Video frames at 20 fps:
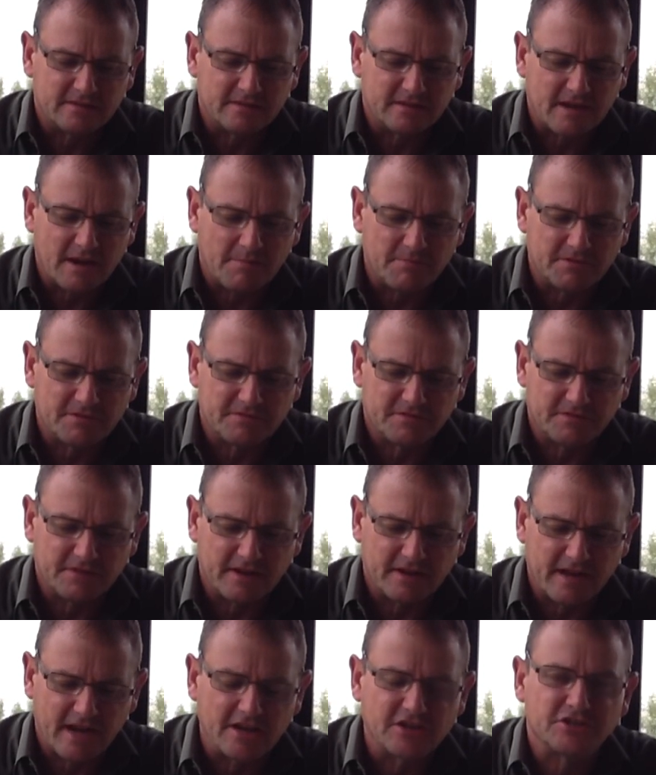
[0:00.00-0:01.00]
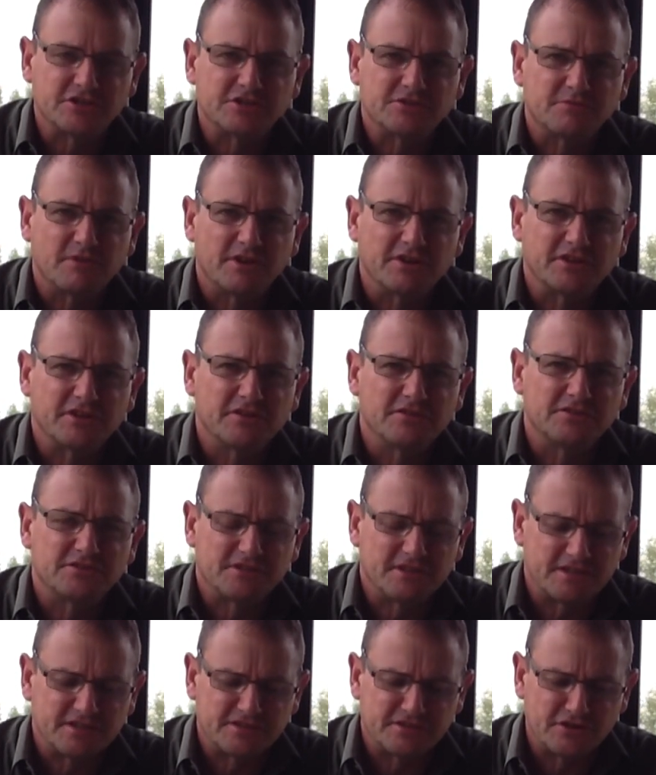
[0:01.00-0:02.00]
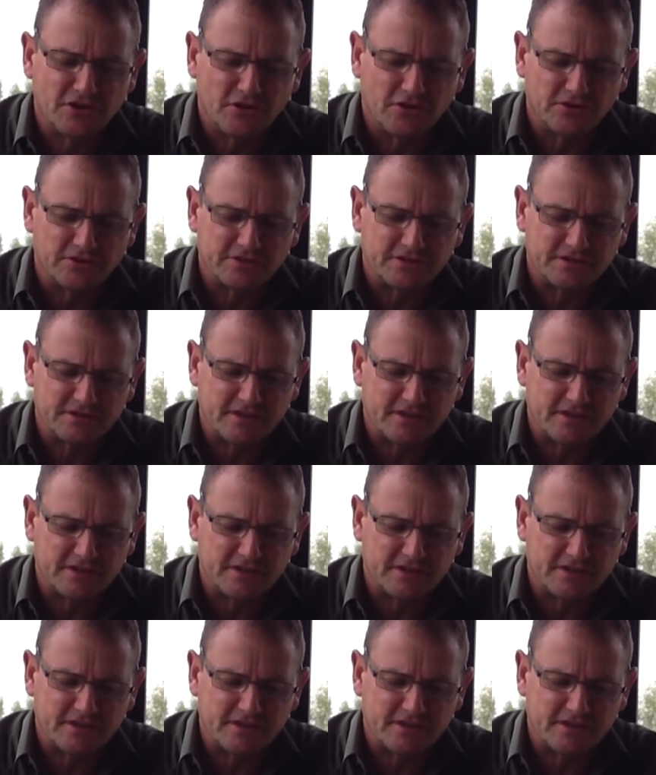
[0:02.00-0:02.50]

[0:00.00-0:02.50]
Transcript: couple of occasions where I'd use this knot,